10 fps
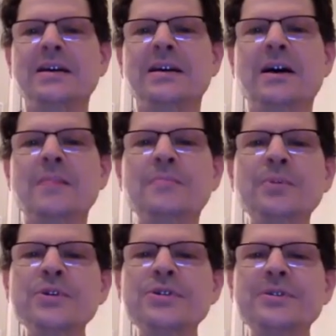Uh,
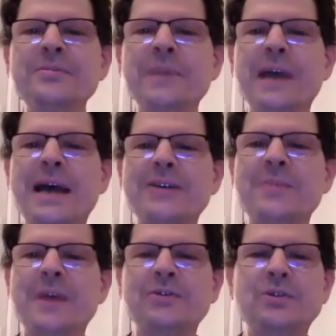Buddhism has
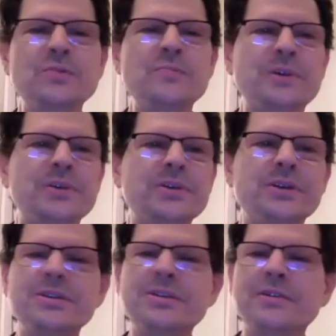about 2
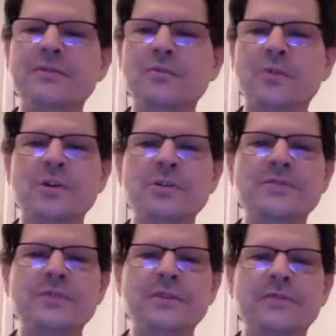billion different words
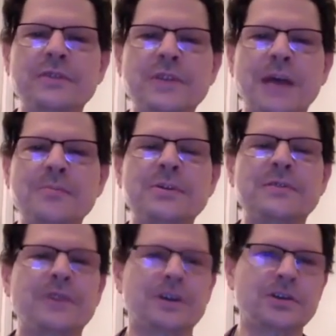for different types
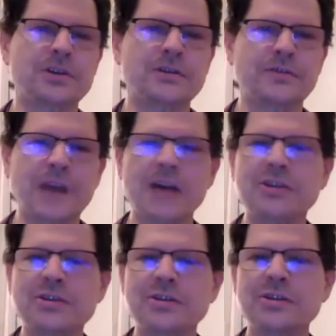and functions of
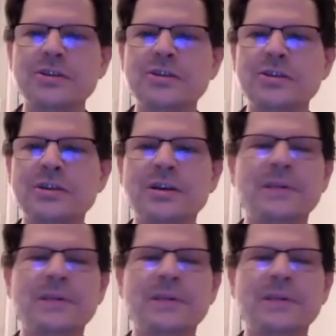consciousness.